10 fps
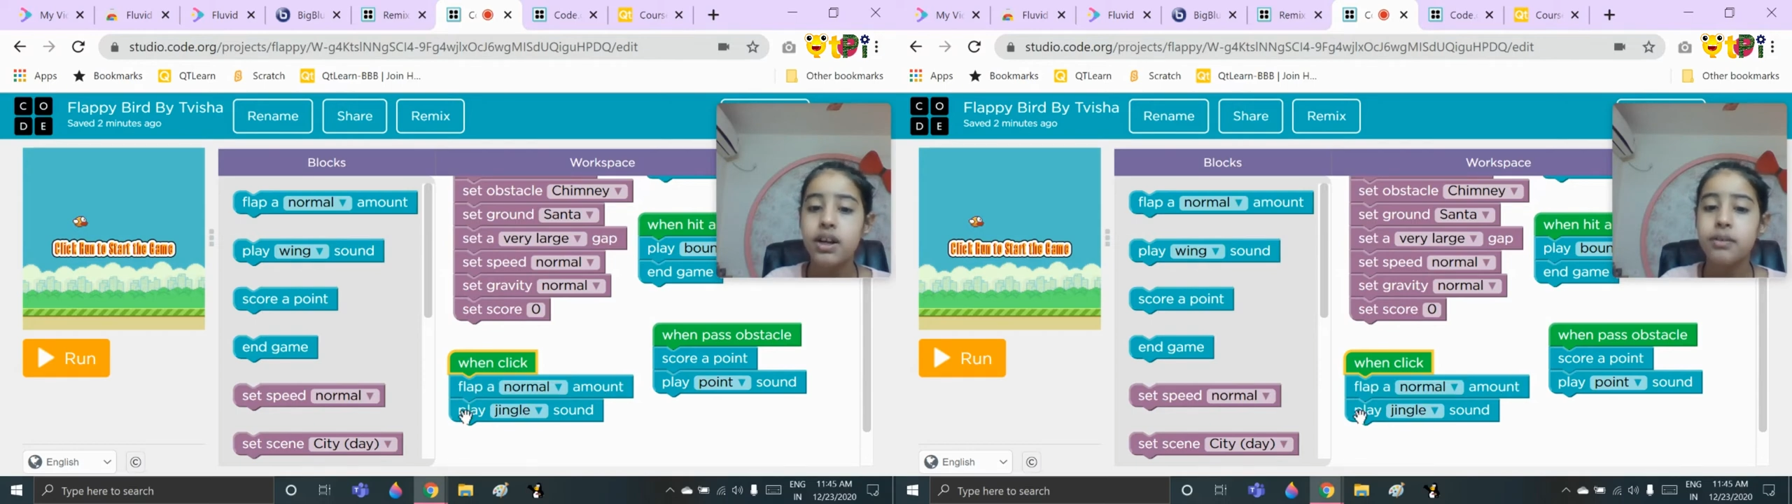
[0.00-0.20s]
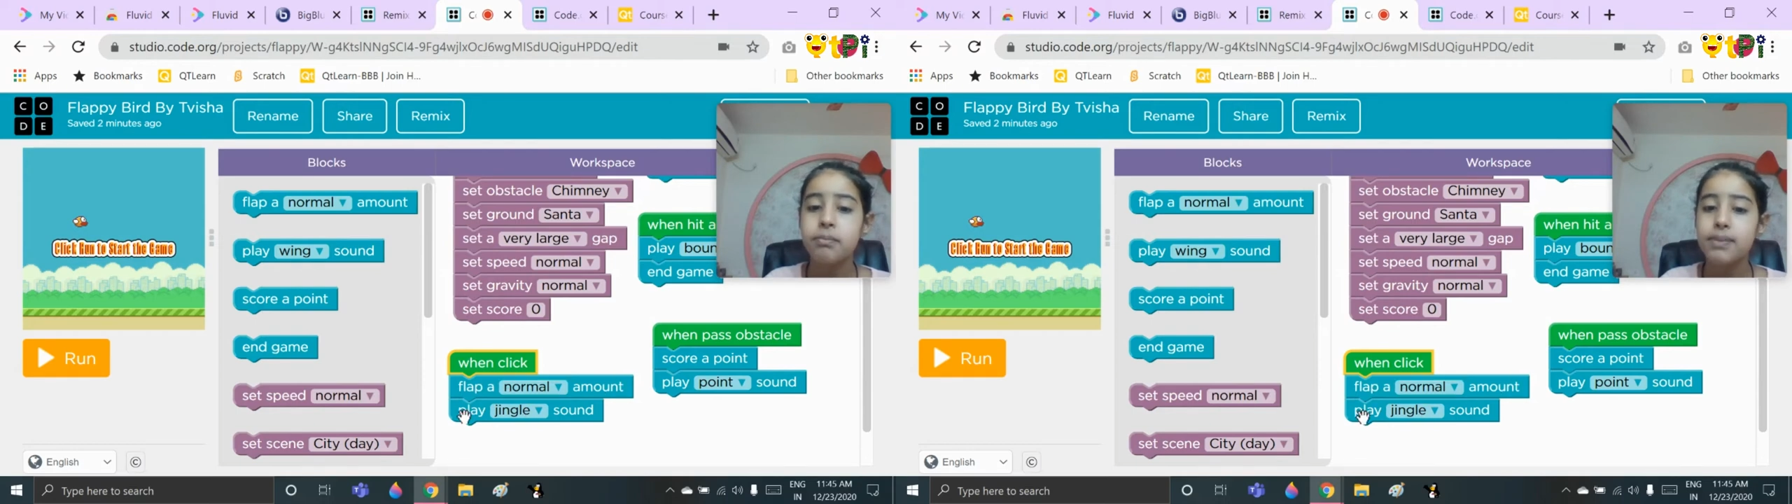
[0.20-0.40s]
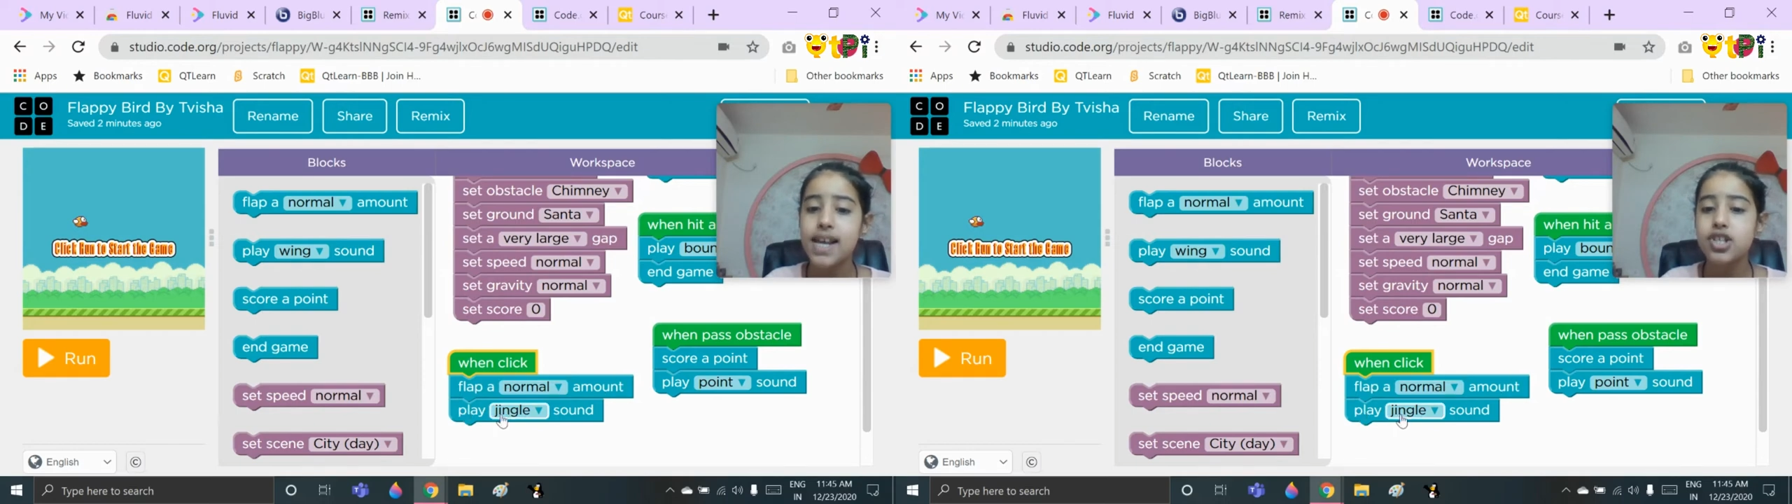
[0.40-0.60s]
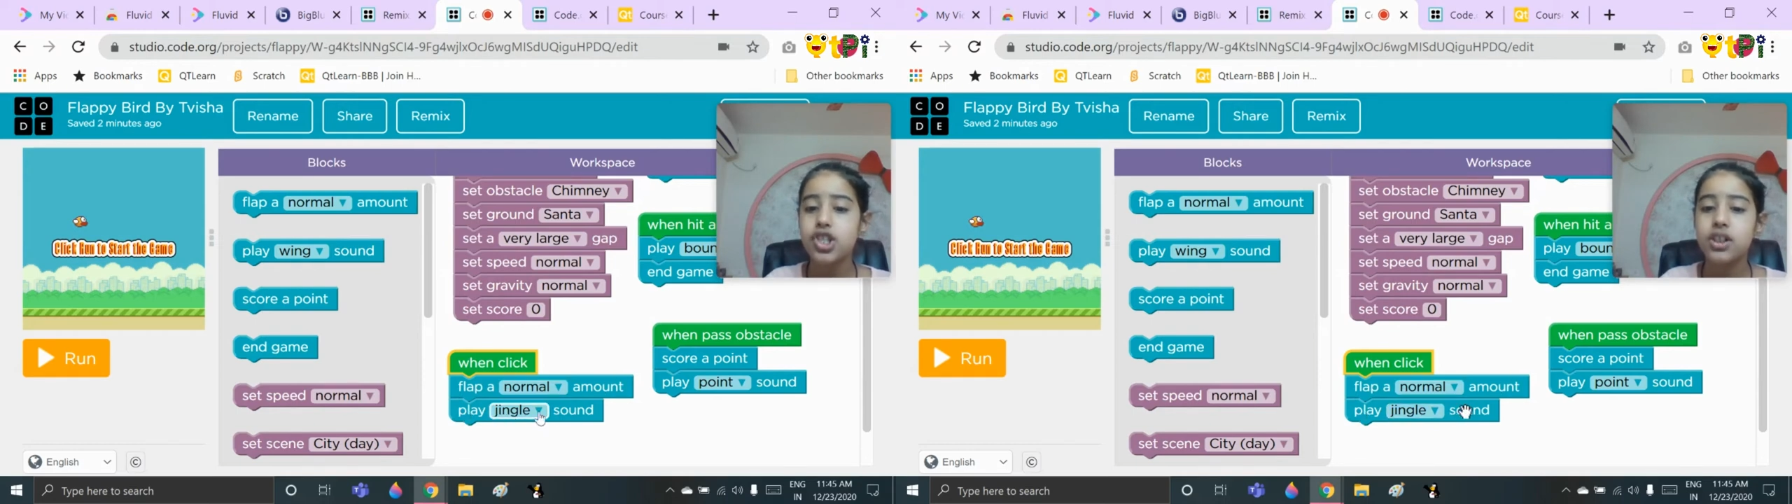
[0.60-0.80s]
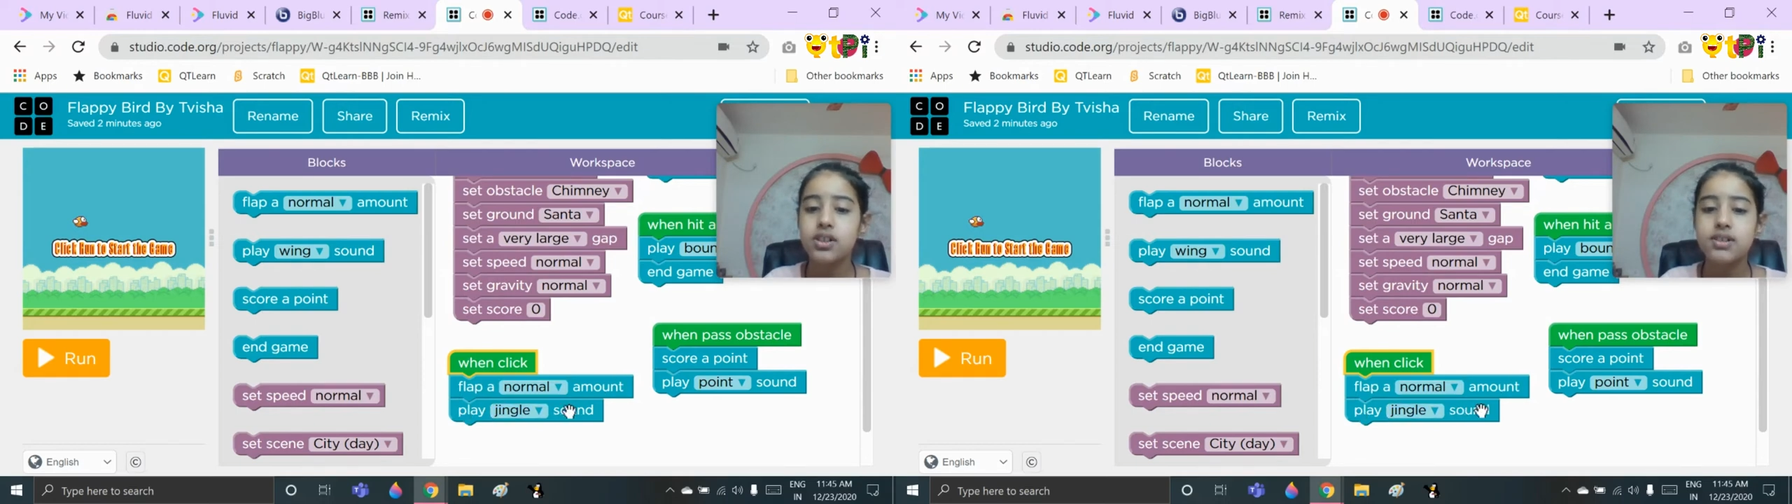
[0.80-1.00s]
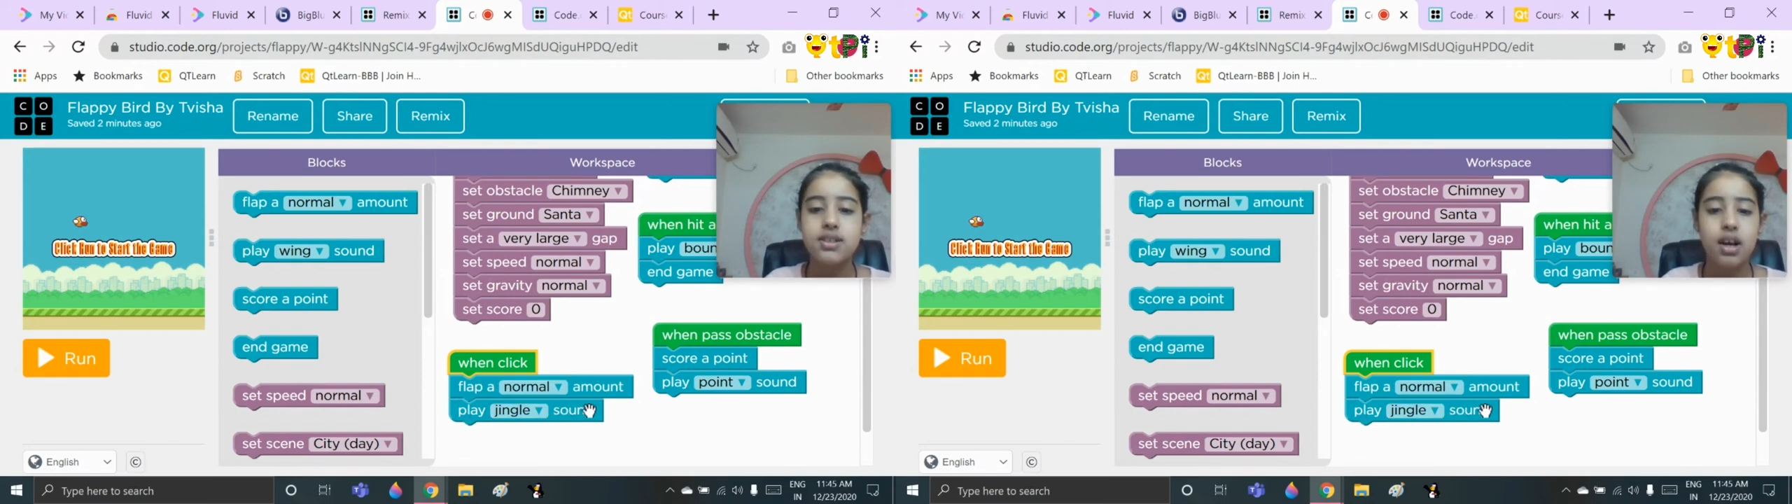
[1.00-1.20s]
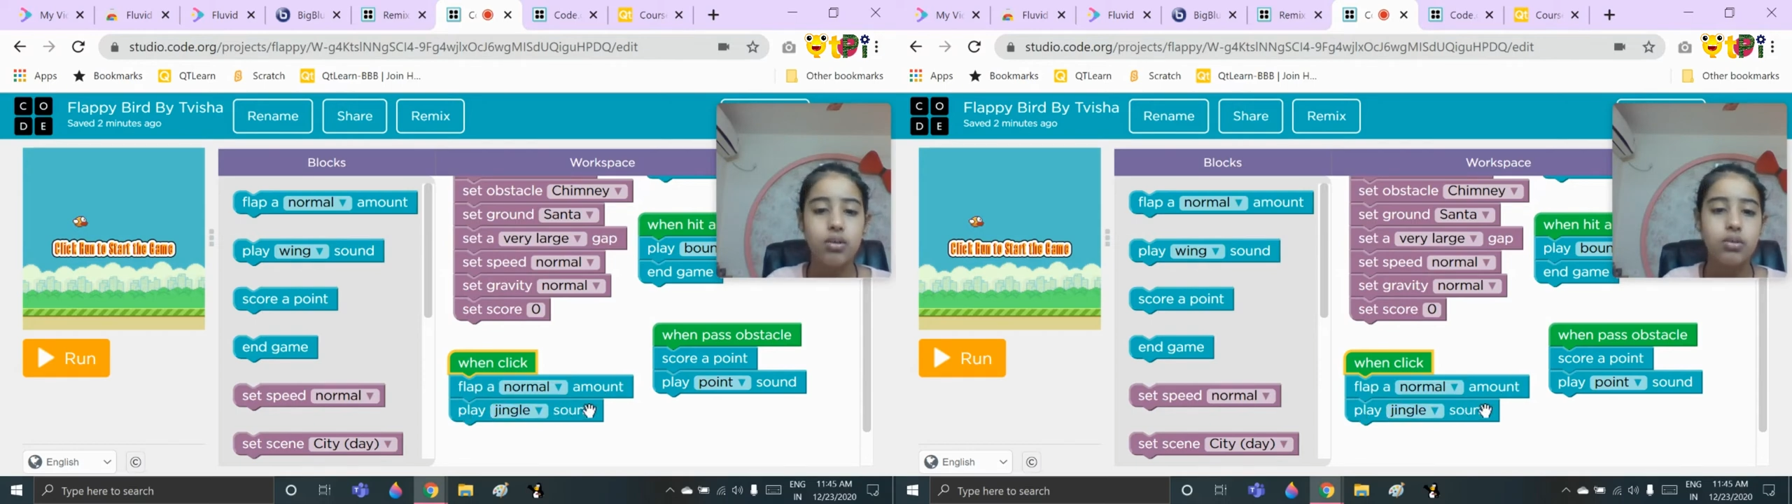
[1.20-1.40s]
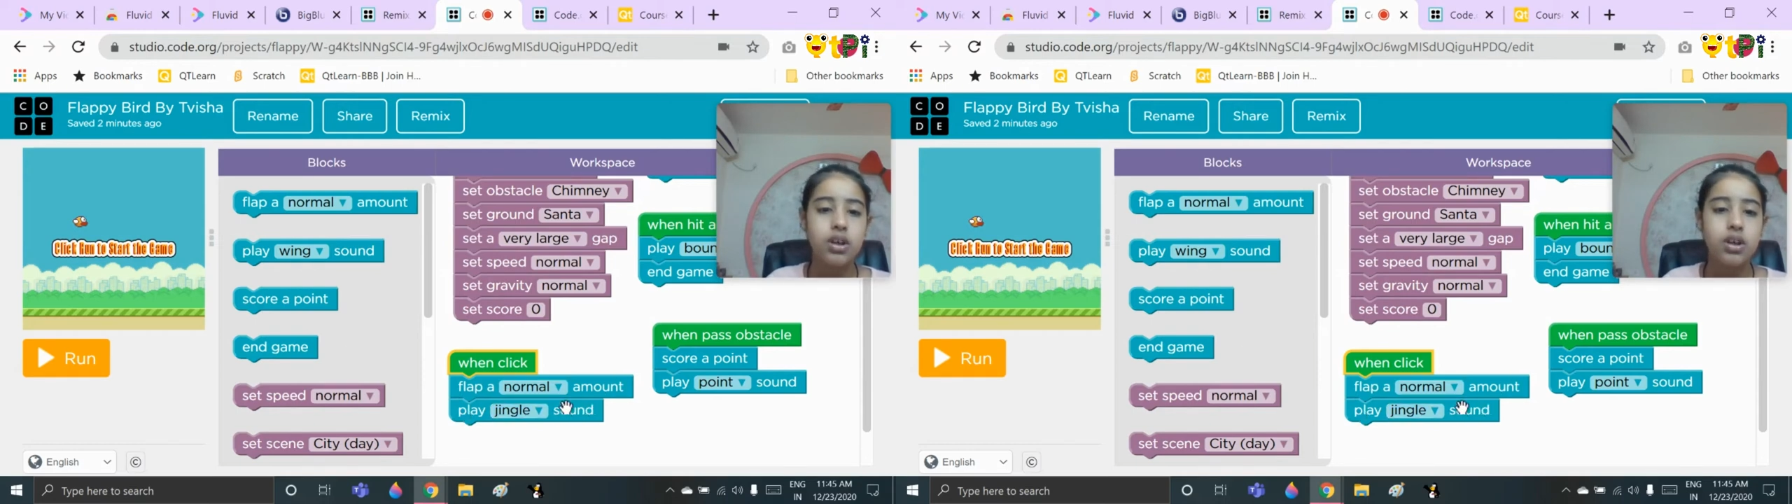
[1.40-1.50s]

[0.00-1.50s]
and play jingle sound,